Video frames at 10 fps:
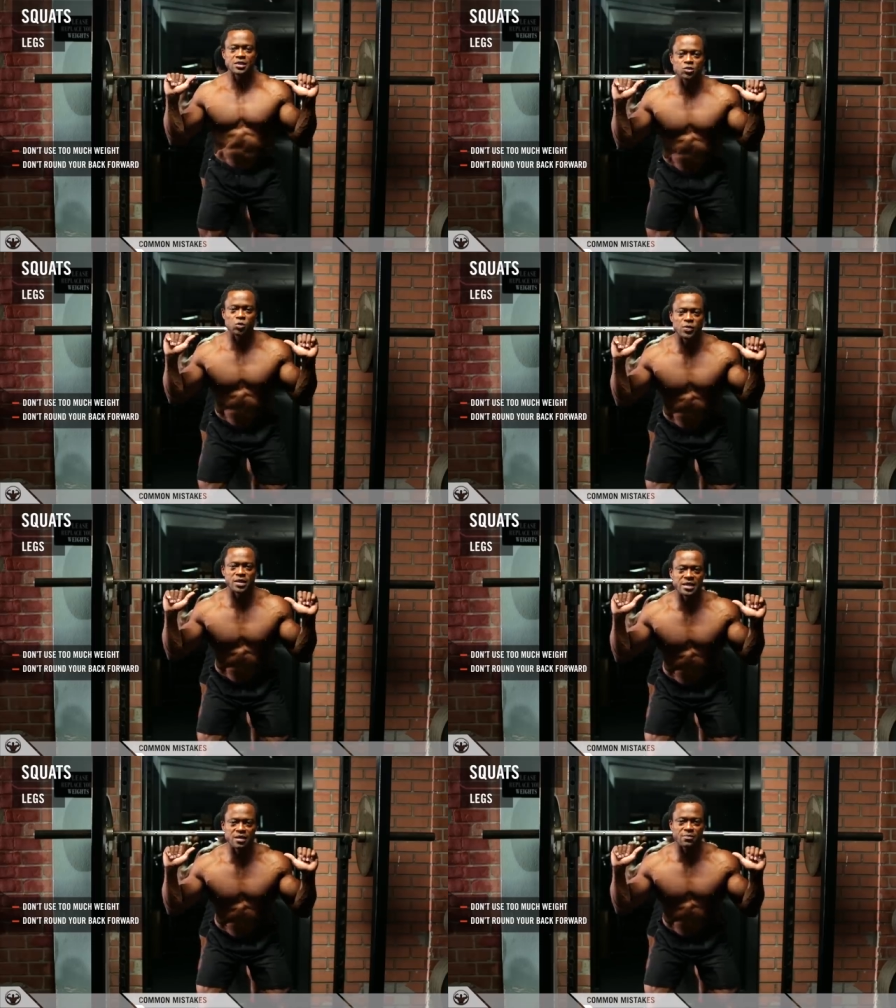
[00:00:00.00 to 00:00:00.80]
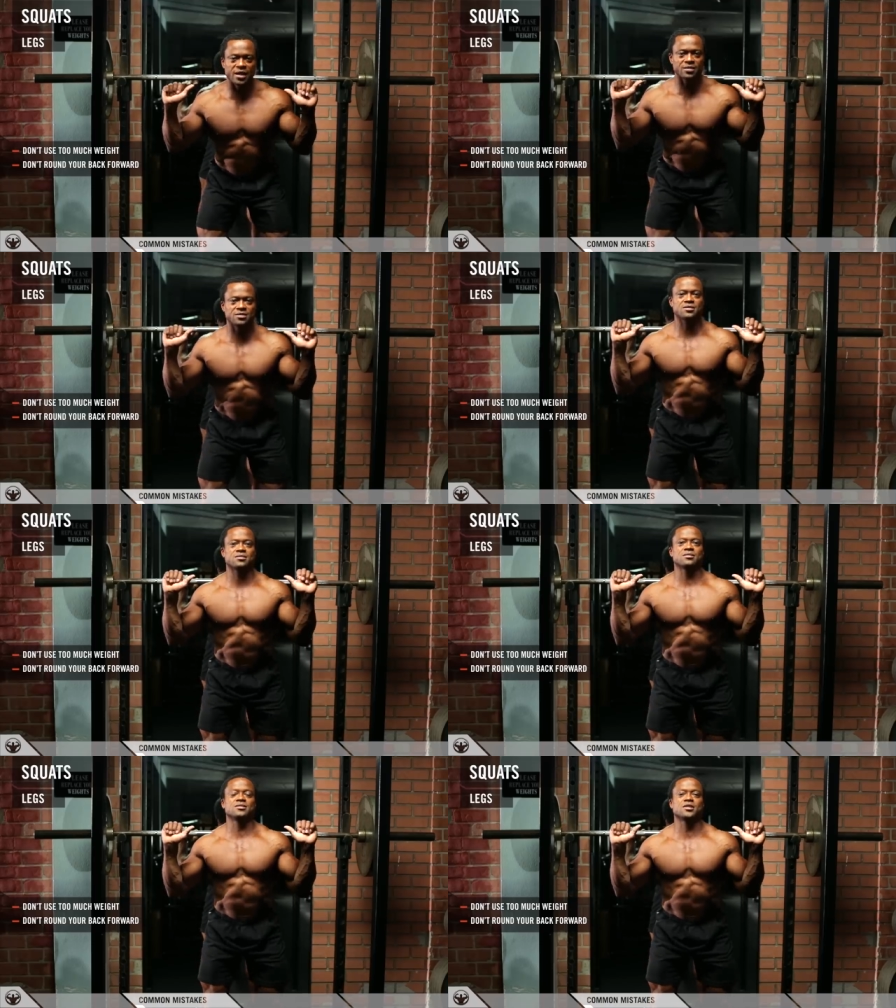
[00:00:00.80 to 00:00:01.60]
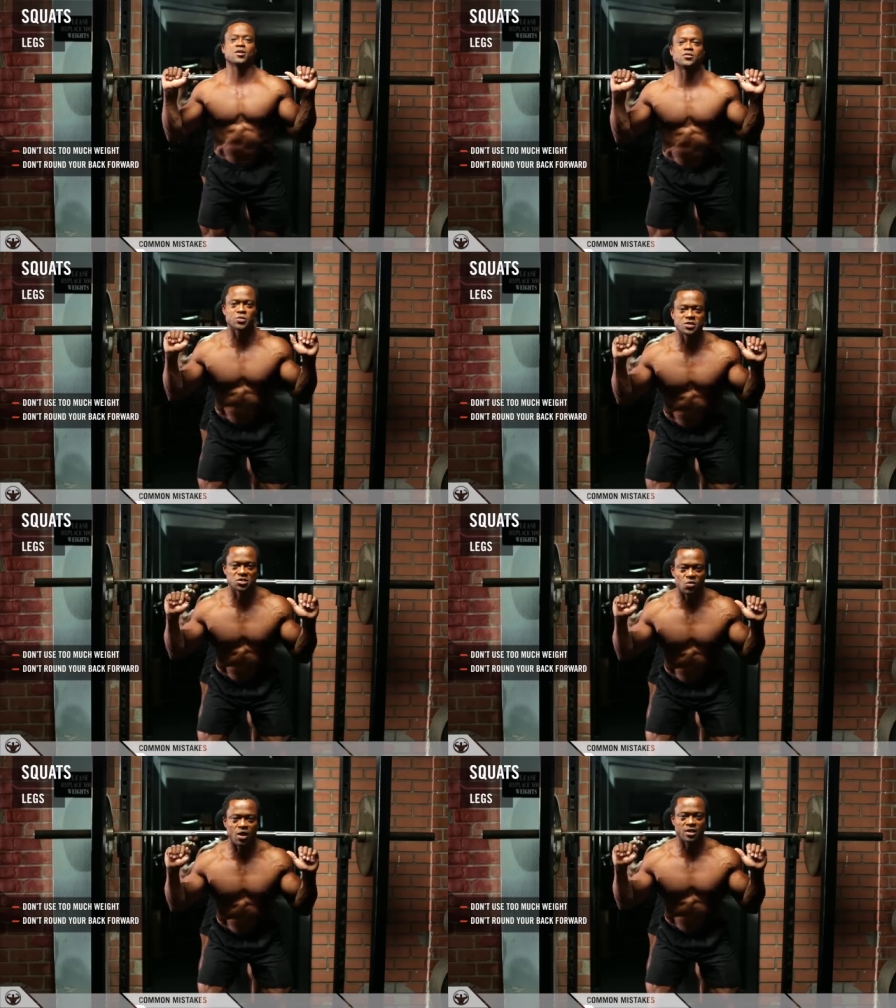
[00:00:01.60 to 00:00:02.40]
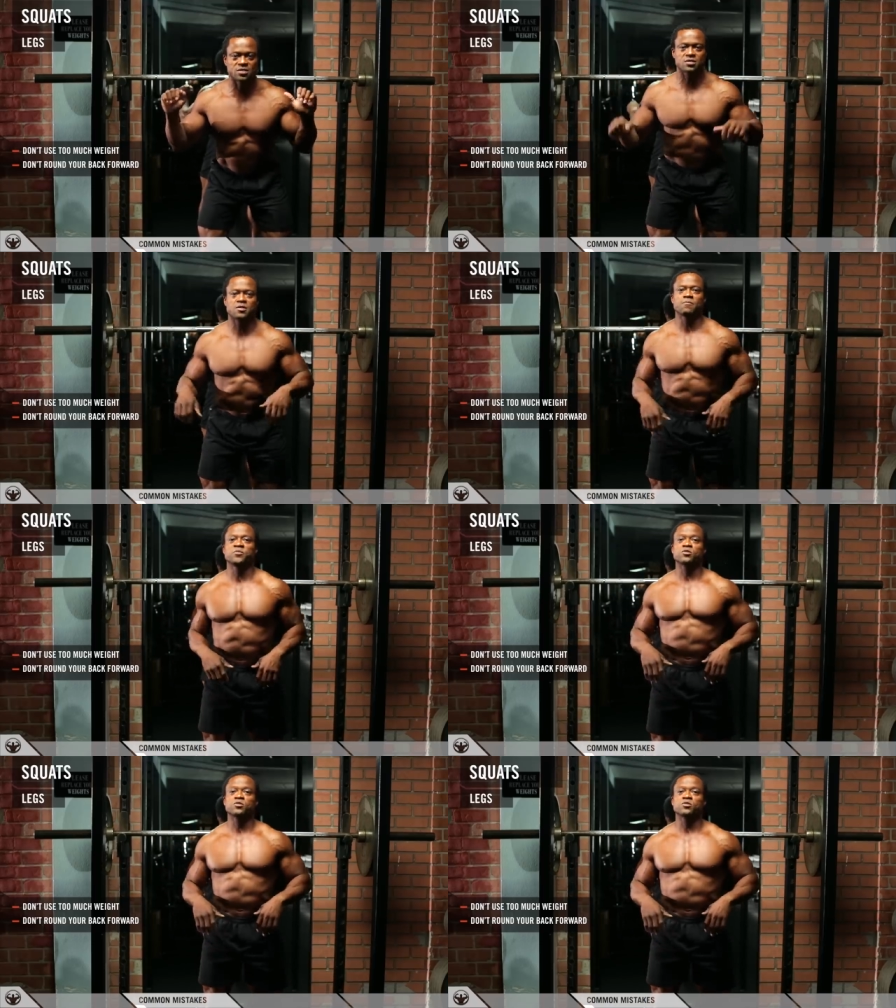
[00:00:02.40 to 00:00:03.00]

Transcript: they're doing knee bends instead of doing squats.